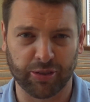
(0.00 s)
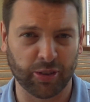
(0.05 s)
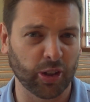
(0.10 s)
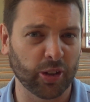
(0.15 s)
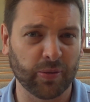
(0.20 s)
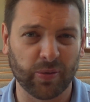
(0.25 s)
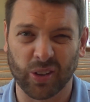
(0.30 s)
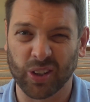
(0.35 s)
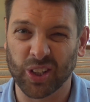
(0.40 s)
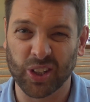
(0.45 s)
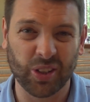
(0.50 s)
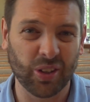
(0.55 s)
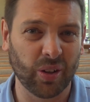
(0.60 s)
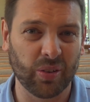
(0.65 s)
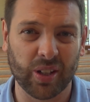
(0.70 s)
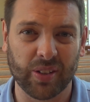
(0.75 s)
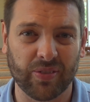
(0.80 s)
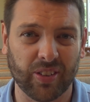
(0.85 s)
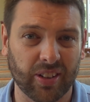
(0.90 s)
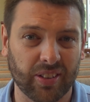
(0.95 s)
fervor you
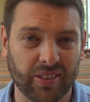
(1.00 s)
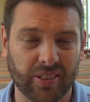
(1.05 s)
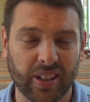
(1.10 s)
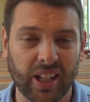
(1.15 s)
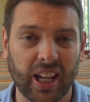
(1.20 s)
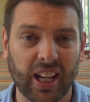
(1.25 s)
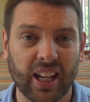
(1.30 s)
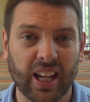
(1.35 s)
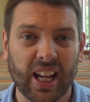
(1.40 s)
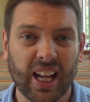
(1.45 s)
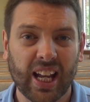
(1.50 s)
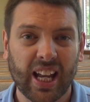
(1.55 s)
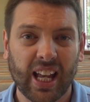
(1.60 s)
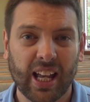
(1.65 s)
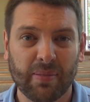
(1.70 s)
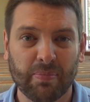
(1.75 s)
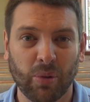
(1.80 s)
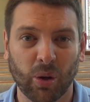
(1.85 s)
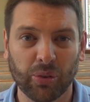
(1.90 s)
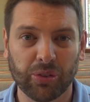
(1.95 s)
don't even see
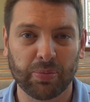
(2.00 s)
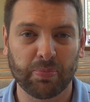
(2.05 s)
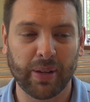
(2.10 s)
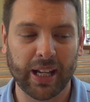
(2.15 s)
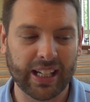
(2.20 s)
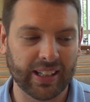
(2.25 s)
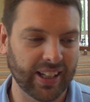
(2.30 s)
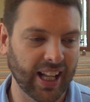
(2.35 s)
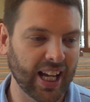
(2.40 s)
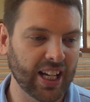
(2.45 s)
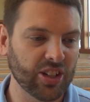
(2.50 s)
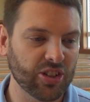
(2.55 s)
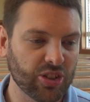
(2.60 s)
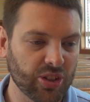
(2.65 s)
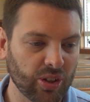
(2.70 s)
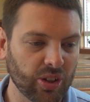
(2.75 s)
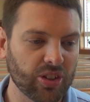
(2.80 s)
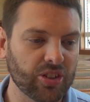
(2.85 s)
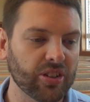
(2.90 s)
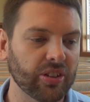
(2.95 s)
in most mainline
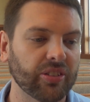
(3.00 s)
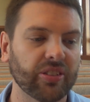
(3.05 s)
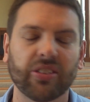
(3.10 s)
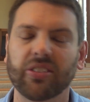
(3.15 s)
churches.